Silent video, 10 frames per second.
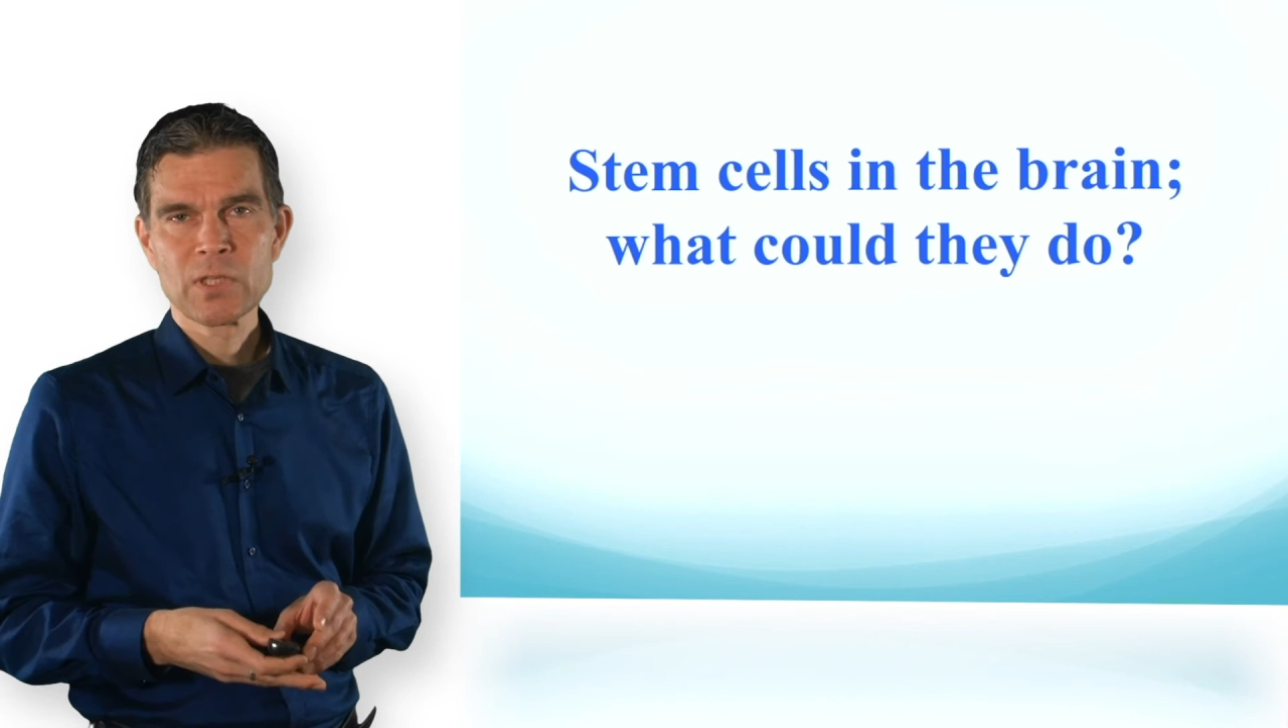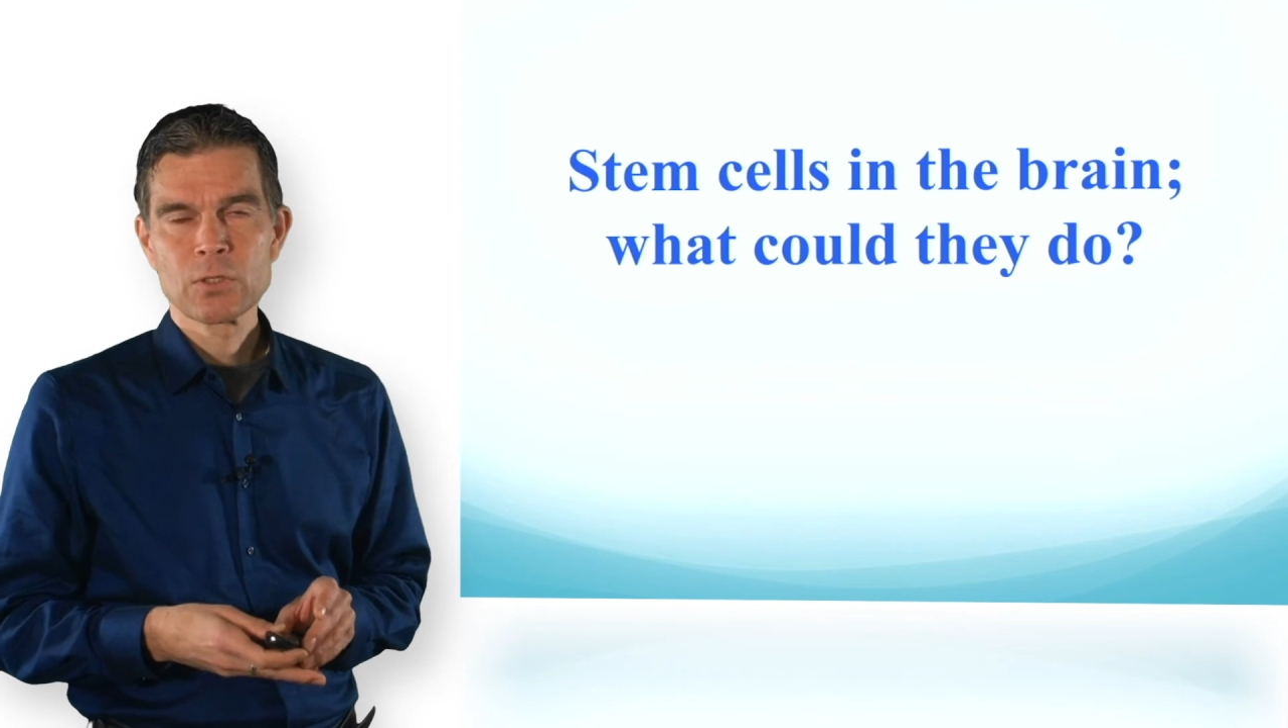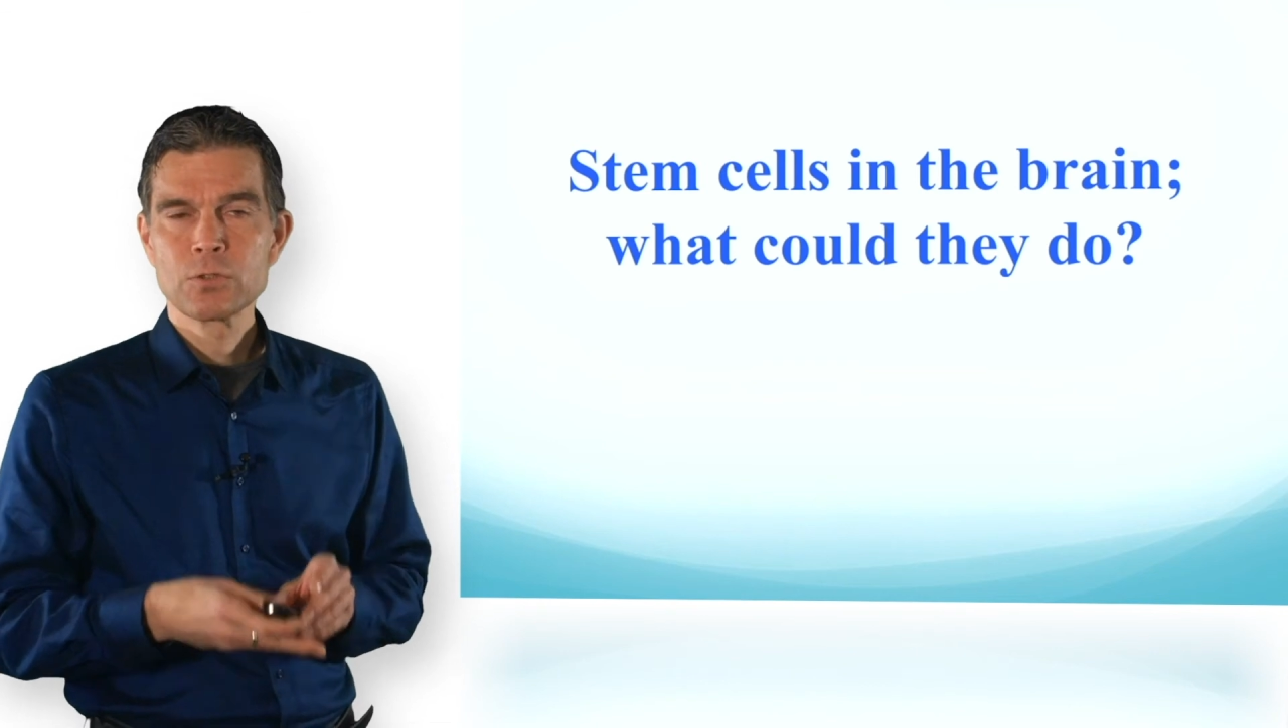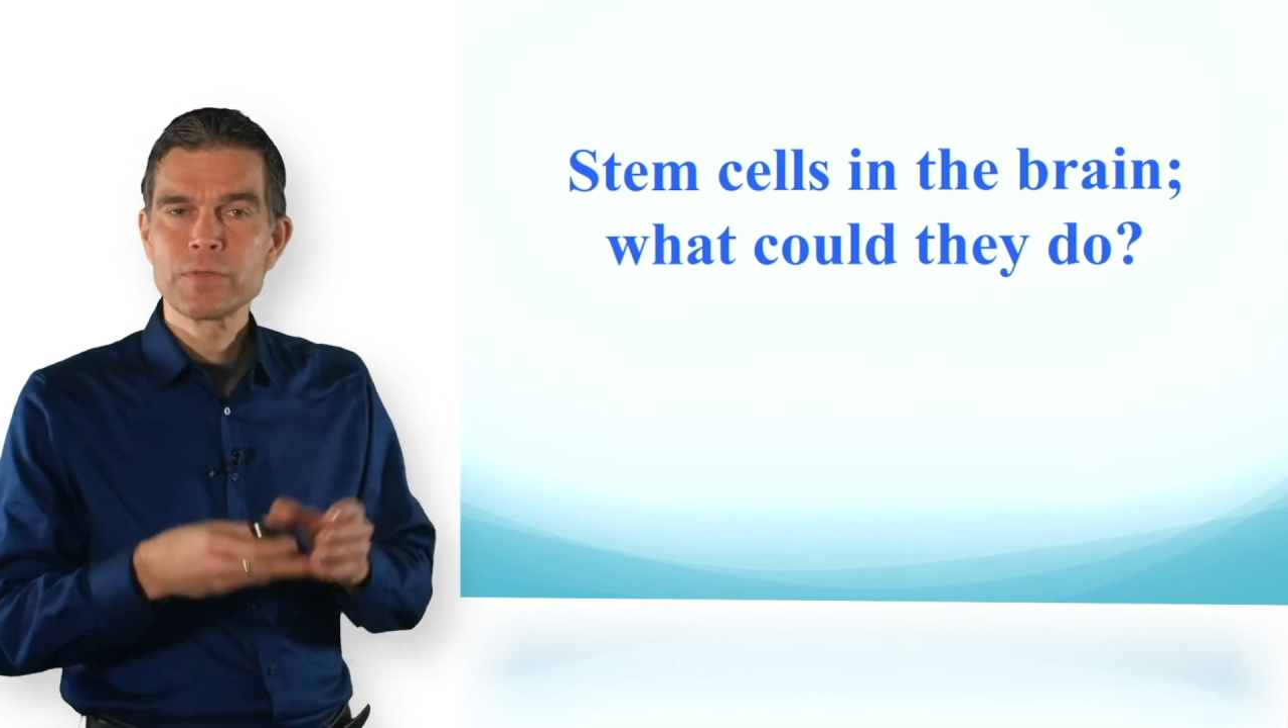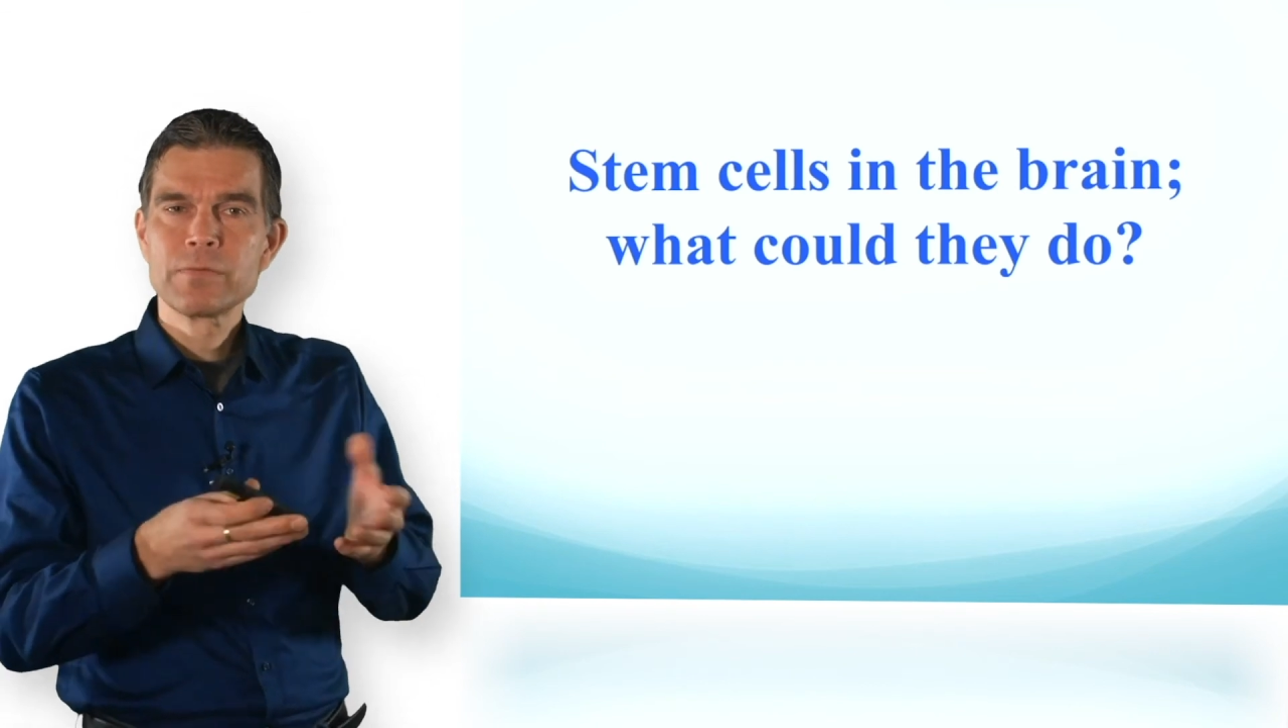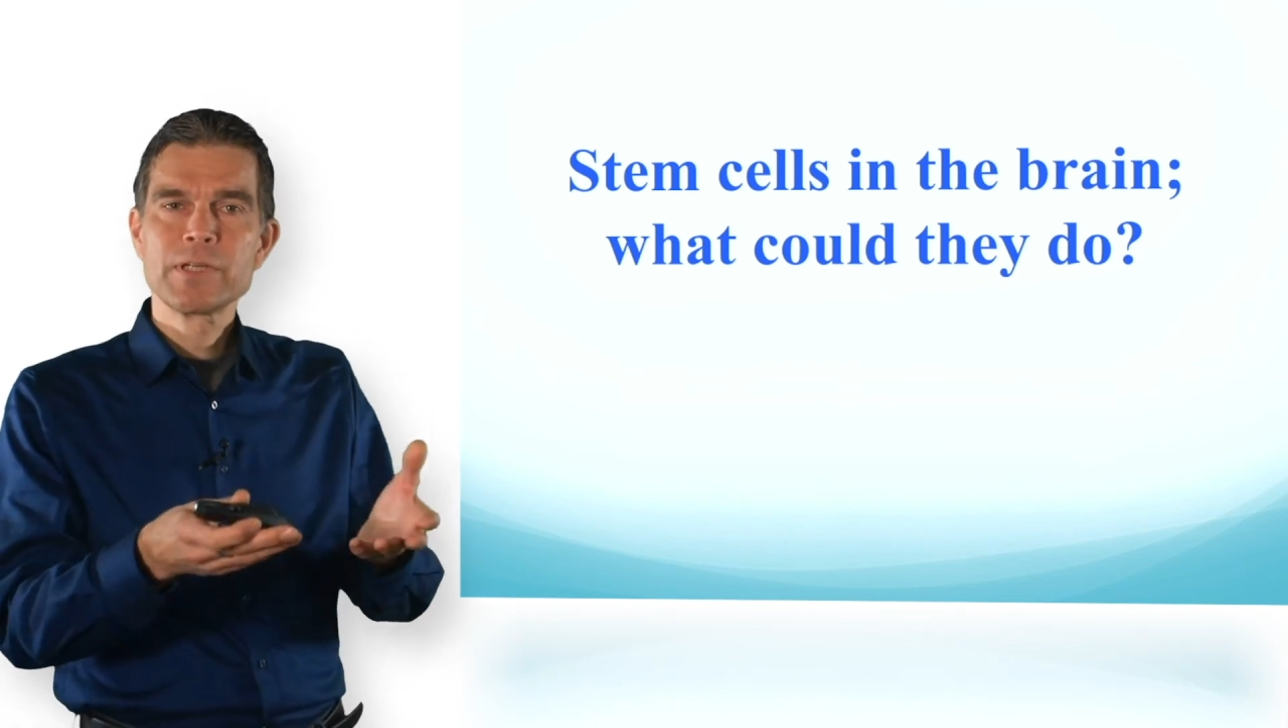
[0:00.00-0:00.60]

Could we